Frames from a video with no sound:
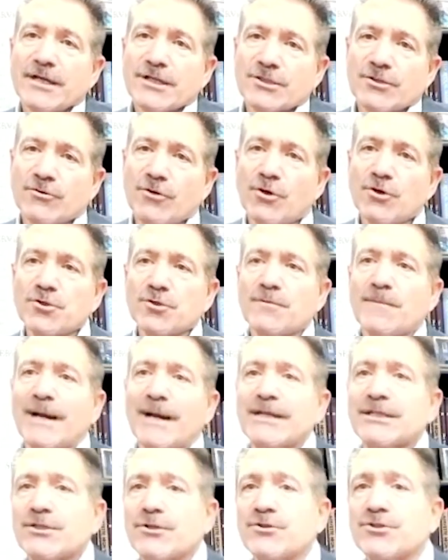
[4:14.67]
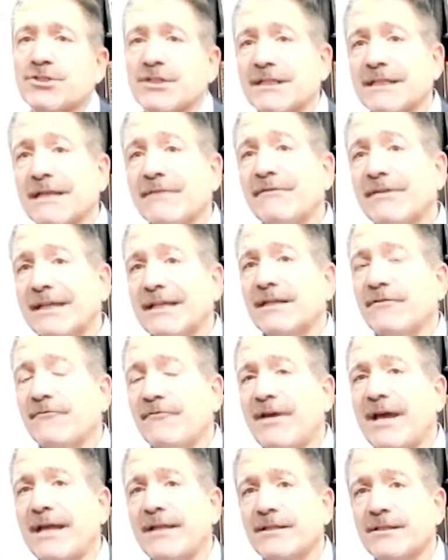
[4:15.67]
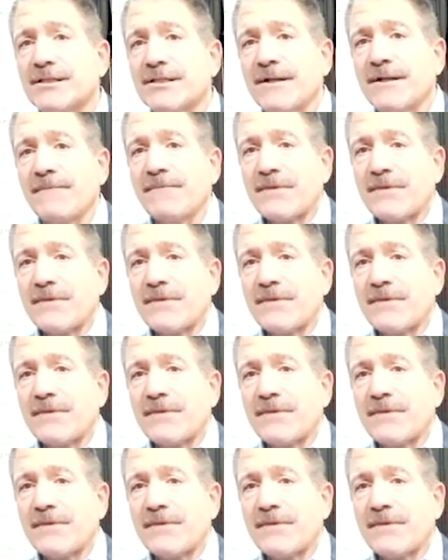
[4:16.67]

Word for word: So those are my two significant events.